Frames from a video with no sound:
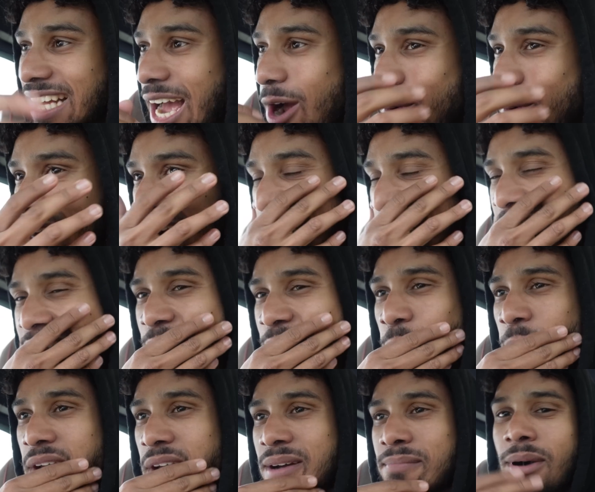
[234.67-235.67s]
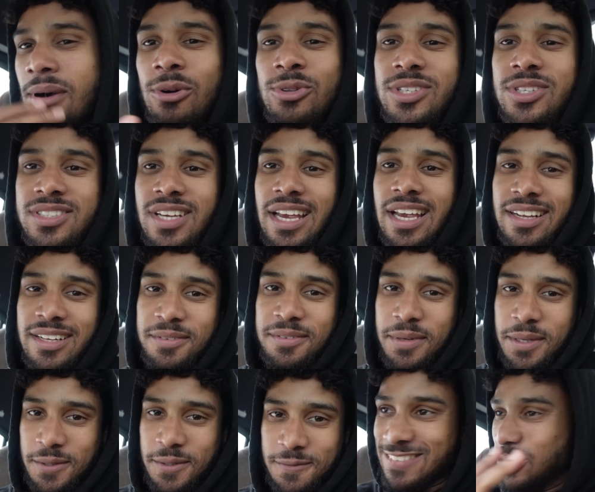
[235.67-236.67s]
I want to give away a motorcycle,
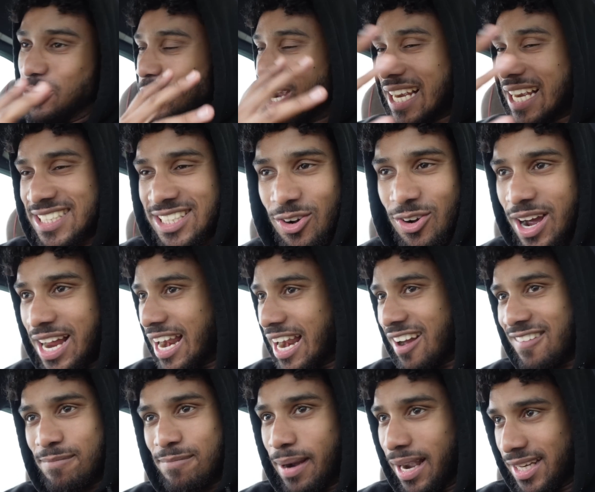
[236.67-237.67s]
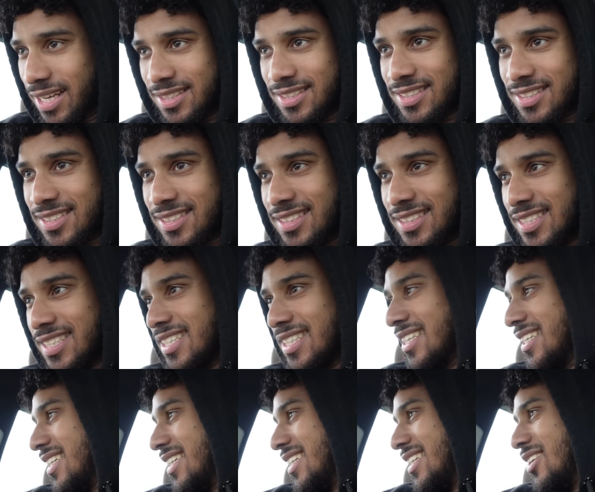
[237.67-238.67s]
bro. You guys know I love bikes.
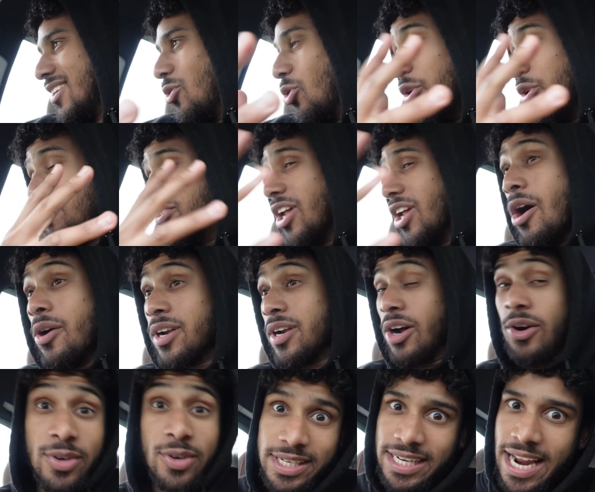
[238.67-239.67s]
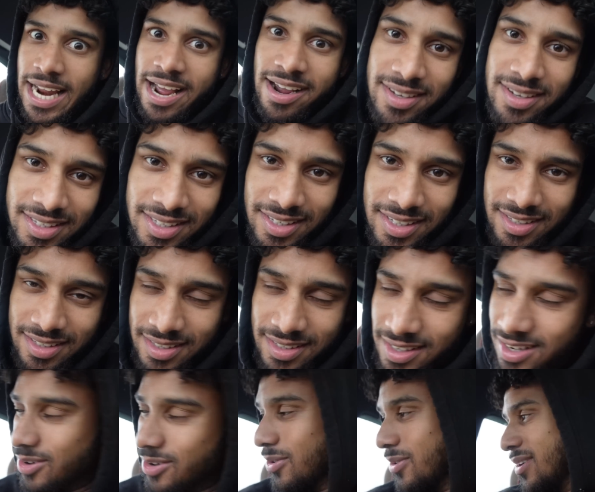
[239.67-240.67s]
Or if you don't know, now you
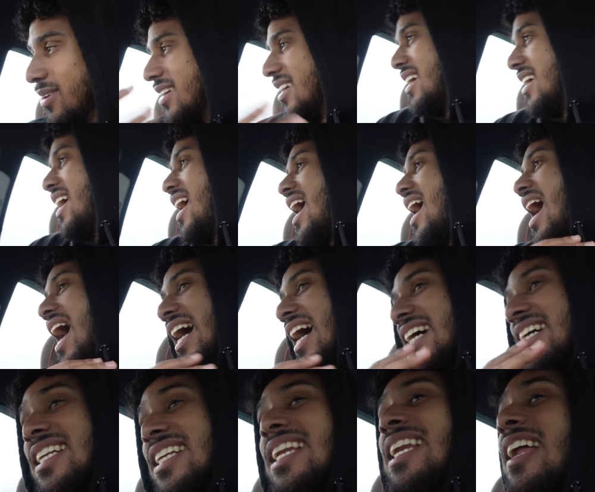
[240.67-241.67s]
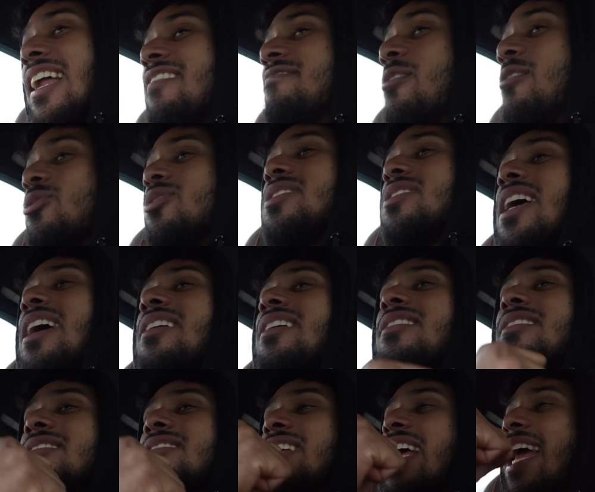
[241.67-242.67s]
know. I really love
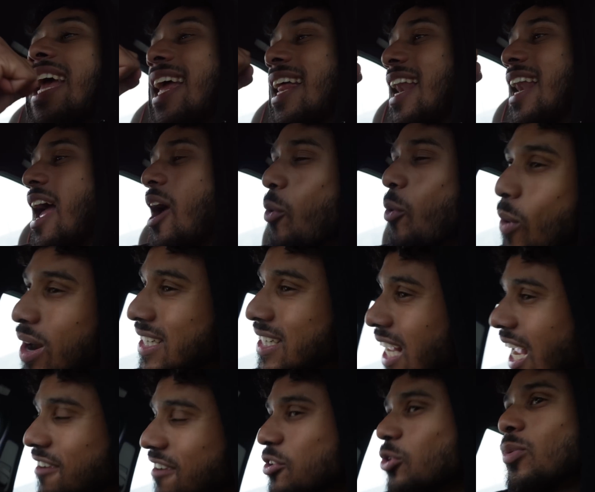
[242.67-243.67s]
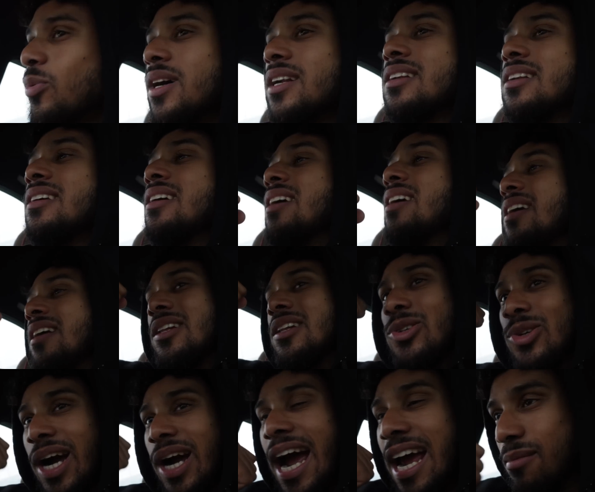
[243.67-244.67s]
motorcycles and I want everyone
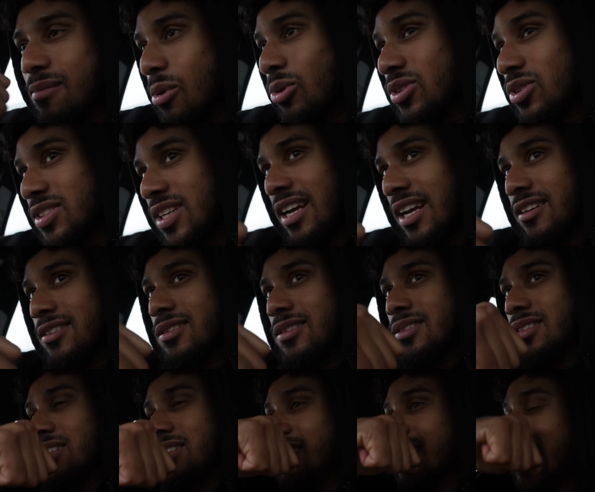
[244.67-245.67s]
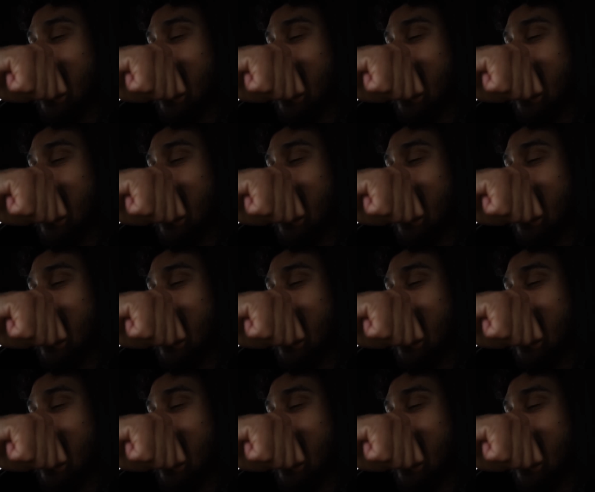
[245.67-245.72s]
to ride motorcycles.